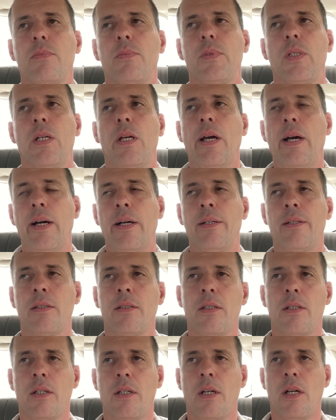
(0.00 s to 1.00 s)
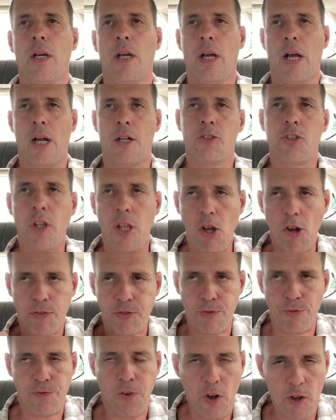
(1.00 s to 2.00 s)
Yeah. And so they
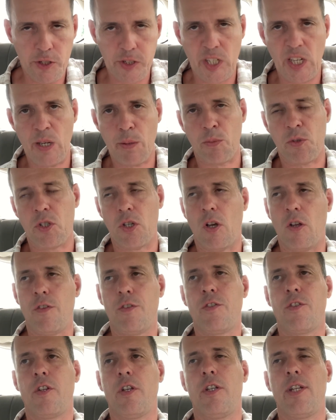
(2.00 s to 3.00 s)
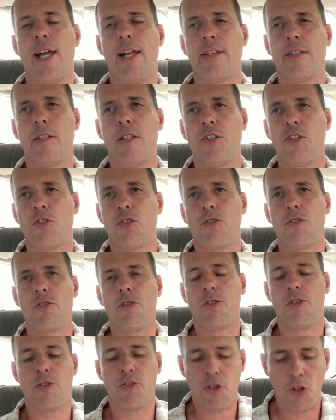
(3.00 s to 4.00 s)
often see themselves in that situation.
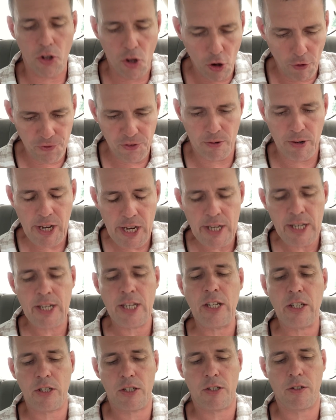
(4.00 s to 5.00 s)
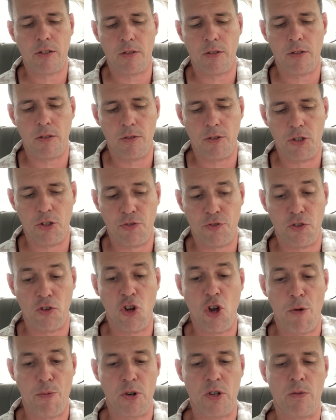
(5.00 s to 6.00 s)
So they're often in this
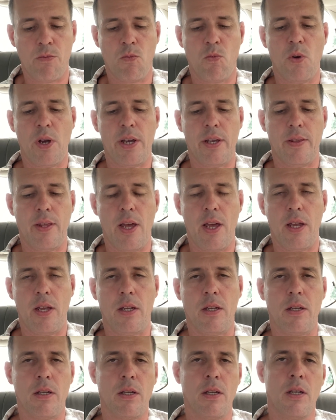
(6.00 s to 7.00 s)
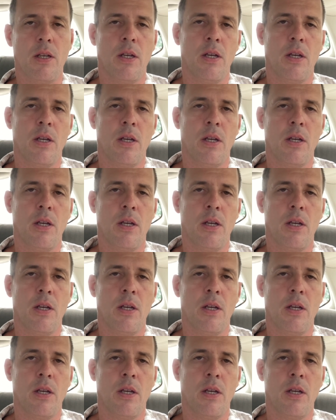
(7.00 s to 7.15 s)
phenomenon where they